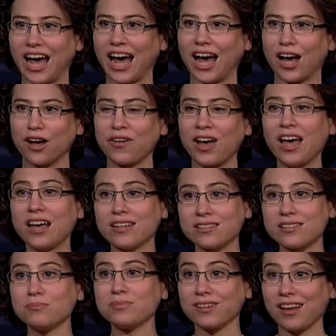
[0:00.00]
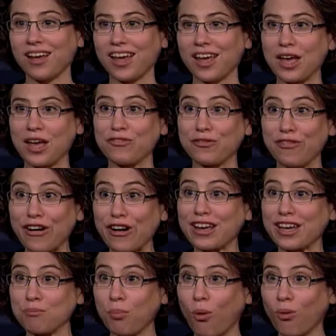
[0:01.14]
blindly supporting Obama
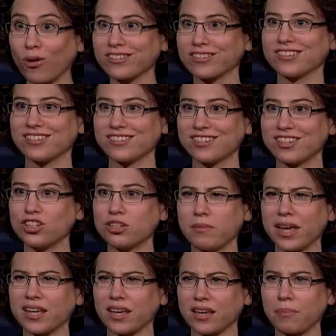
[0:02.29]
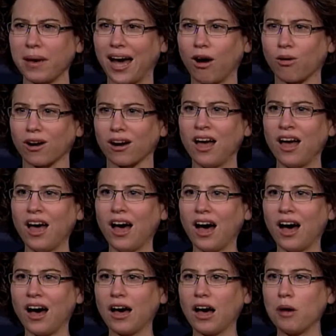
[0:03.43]
and going along with his foreign policy,
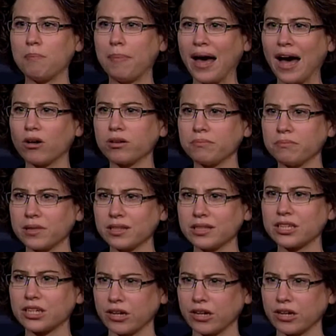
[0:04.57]
or